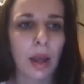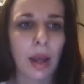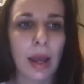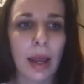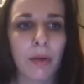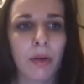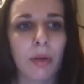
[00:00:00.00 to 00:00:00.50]

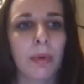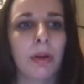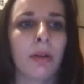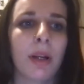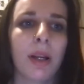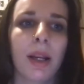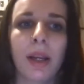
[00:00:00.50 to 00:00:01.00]
I will be
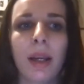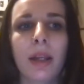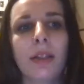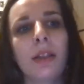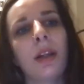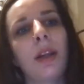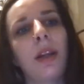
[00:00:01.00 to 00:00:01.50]
reading case
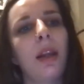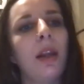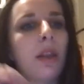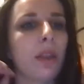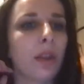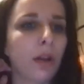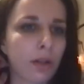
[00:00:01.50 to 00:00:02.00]
study
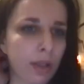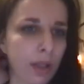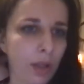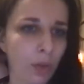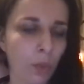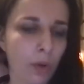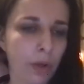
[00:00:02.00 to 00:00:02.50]

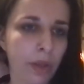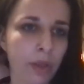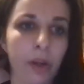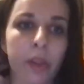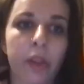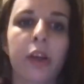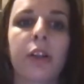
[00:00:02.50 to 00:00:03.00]
13.1
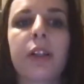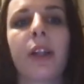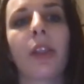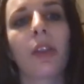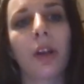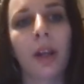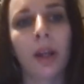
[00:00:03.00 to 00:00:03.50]
through
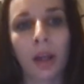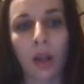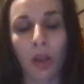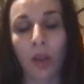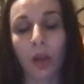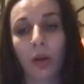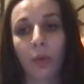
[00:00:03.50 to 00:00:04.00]
13.3,
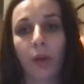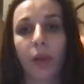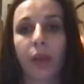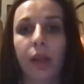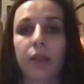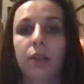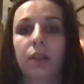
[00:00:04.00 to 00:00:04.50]
along with
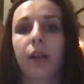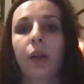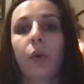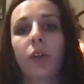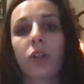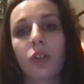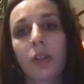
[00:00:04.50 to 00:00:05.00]
answering
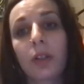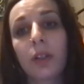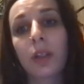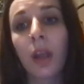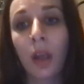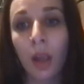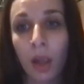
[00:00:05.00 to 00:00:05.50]
questions
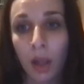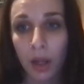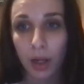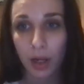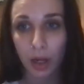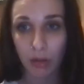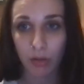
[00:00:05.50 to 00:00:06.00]

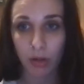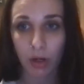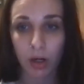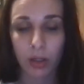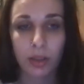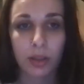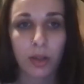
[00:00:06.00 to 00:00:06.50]
in
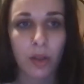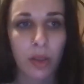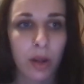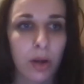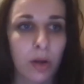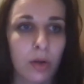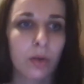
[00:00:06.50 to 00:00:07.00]
regards to
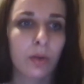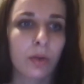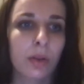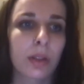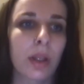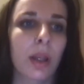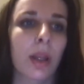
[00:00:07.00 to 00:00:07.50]

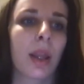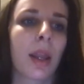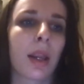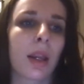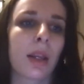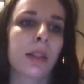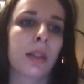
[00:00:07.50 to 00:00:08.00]
those.
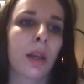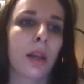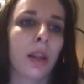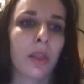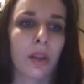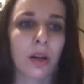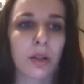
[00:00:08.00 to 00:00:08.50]
Case study
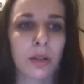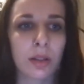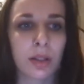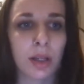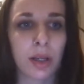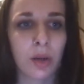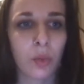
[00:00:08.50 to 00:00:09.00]

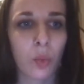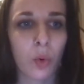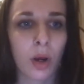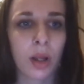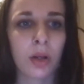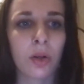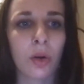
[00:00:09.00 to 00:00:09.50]

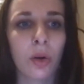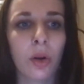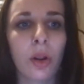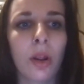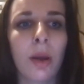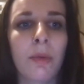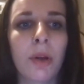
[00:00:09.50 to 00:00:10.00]
13.1,
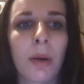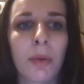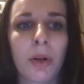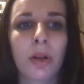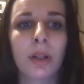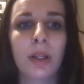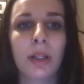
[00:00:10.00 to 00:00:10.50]
total
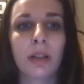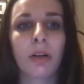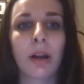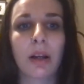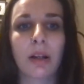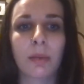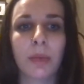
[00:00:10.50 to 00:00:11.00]
abdominal
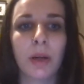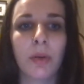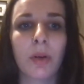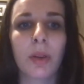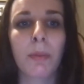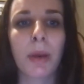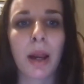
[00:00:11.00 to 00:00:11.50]
hysterectomy
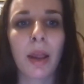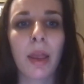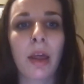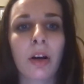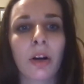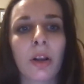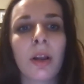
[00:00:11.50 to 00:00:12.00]
with
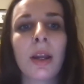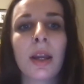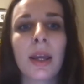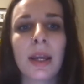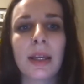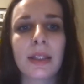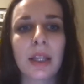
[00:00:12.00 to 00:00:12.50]
bilateral
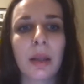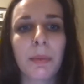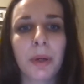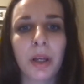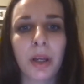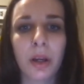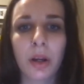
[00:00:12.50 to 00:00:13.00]

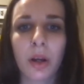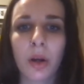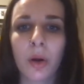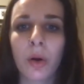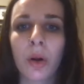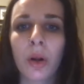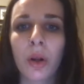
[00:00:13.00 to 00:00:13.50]

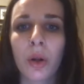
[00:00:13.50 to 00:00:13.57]
salpingo